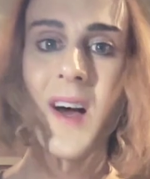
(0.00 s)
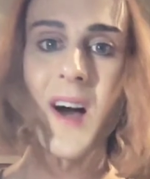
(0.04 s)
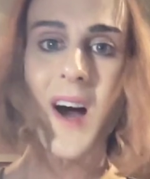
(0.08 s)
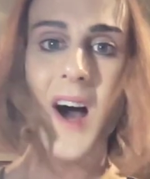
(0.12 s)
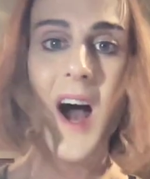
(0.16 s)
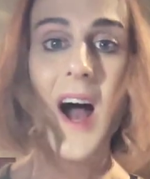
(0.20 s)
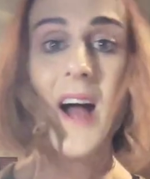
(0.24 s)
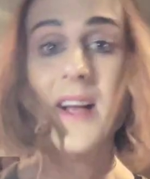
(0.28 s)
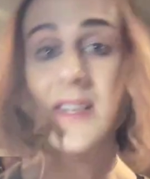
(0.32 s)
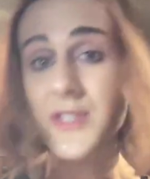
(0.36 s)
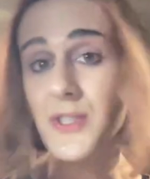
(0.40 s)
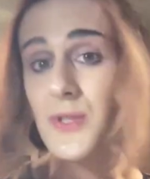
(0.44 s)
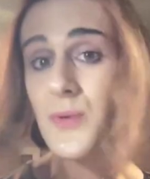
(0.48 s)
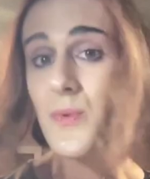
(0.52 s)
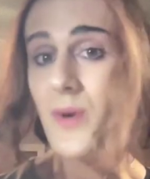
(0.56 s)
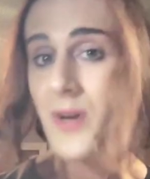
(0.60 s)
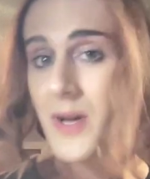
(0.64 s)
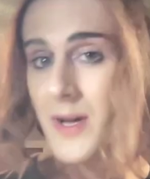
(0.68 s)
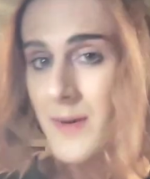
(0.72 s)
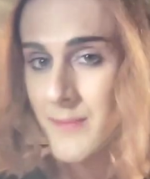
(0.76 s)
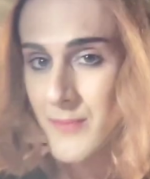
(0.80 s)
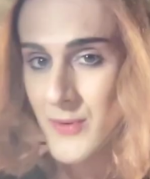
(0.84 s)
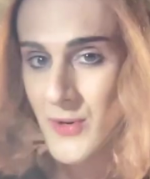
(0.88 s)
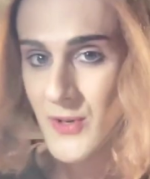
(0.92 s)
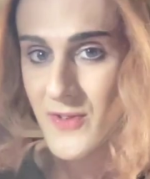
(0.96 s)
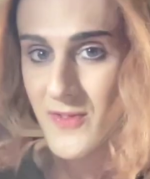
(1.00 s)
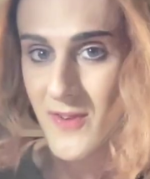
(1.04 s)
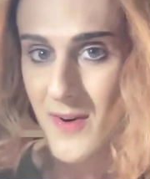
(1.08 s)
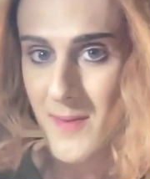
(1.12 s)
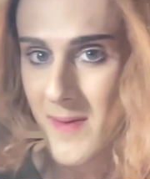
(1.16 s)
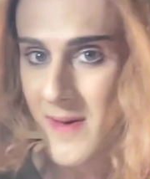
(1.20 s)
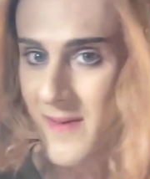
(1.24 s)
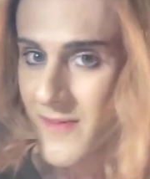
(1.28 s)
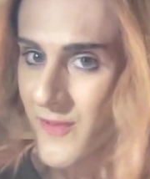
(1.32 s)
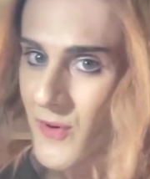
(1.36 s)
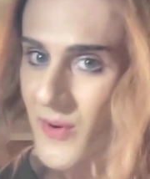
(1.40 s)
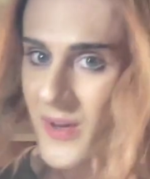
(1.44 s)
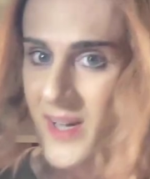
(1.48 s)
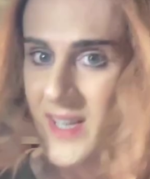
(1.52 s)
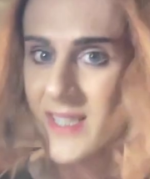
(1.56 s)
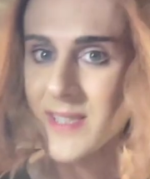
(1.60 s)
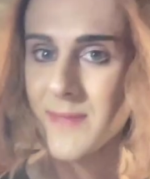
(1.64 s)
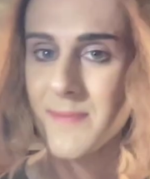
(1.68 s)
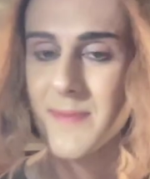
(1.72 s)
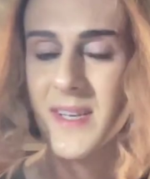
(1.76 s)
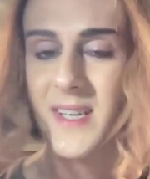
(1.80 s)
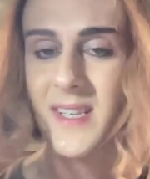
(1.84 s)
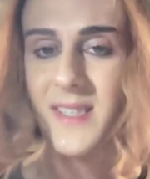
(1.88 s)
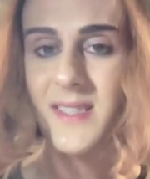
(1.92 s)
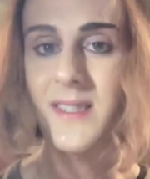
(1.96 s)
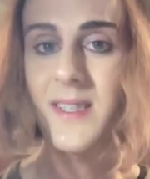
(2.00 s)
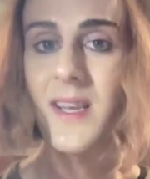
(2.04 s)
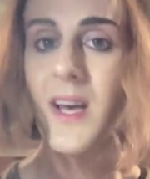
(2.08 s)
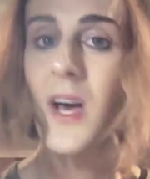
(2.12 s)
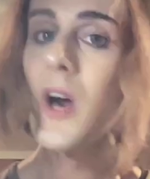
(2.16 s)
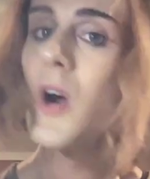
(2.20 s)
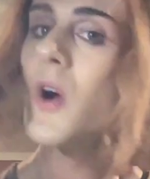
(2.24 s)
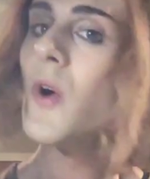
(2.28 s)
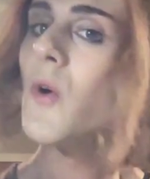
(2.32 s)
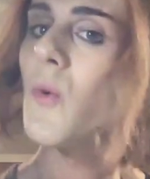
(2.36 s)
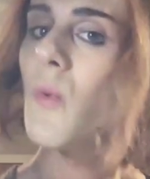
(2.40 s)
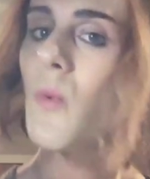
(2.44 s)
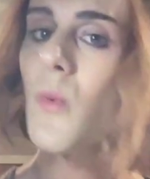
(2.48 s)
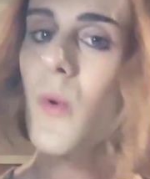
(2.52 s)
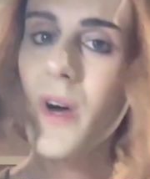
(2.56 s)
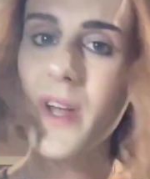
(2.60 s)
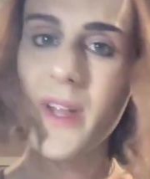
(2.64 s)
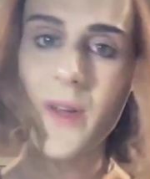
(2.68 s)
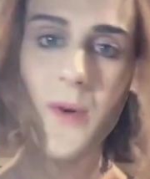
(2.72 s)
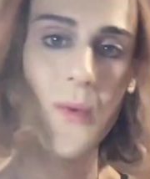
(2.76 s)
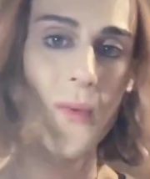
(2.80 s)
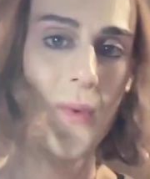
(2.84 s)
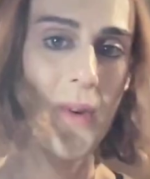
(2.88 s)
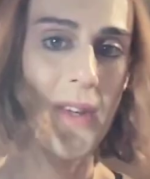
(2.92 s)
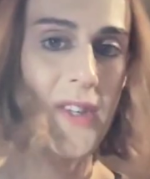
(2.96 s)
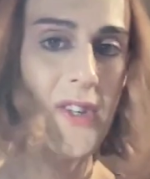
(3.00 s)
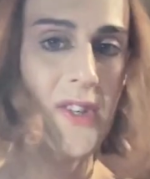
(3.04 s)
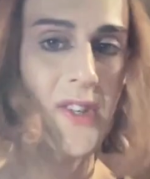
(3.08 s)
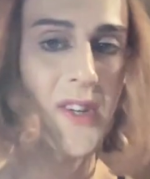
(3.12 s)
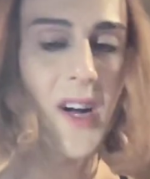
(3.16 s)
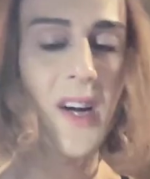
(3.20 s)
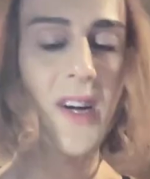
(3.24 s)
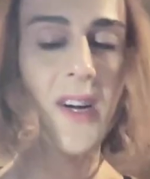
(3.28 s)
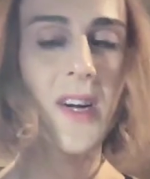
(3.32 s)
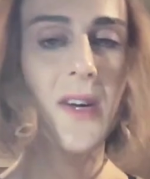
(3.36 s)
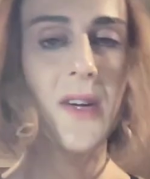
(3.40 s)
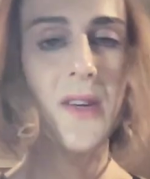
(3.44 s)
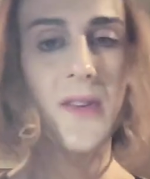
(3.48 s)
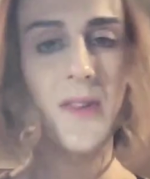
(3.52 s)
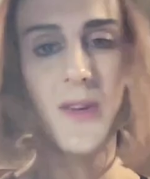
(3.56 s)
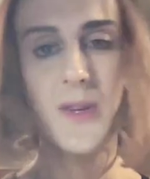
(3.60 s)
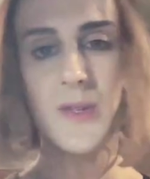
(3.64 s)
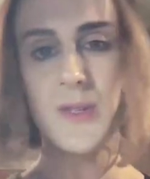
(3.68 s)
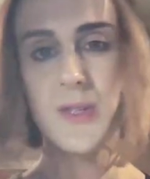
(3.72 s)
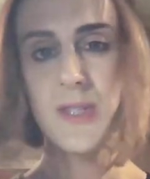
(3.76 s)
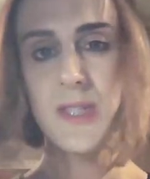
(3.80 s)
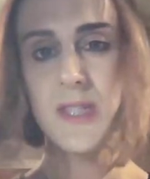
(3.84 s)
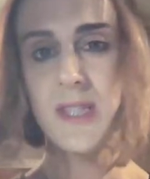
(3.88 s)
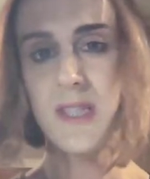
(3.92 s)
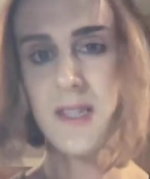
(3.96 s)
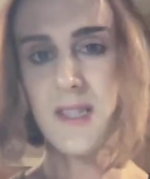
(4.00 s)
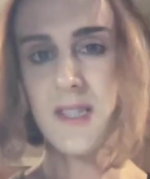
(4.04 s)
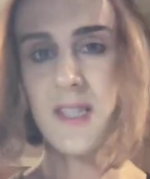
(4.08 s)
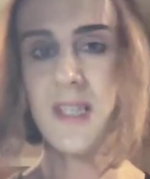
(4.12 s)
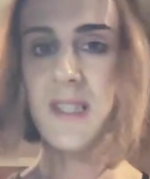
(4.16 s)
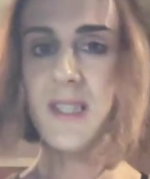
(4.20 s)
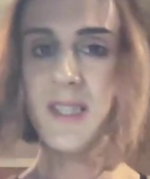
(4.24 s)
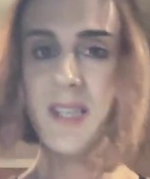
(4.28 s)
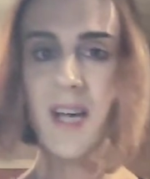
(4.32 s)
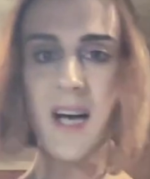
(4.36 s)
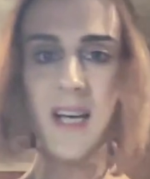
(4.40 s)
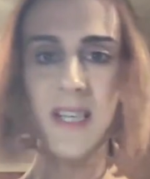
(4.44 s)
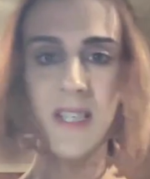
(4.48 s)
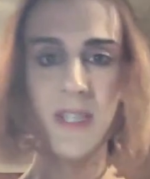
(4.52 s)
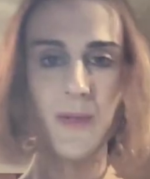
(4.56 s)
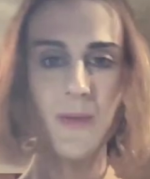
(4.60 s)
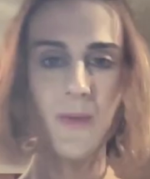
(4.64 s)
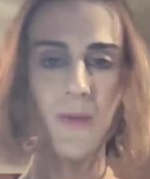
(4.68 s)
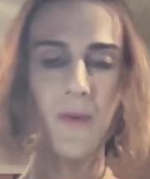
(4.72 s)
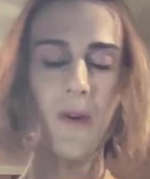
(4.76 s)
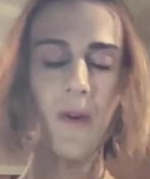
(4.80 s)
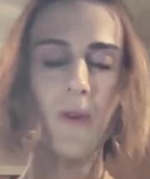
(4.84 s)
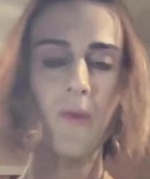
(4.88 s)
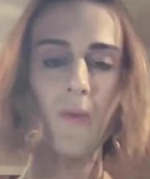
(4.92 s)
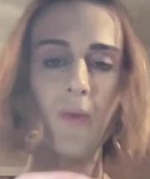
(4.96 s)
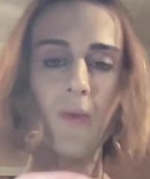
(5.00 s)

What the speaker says: I do want to improve on my voice, because when you're younger, those testosterone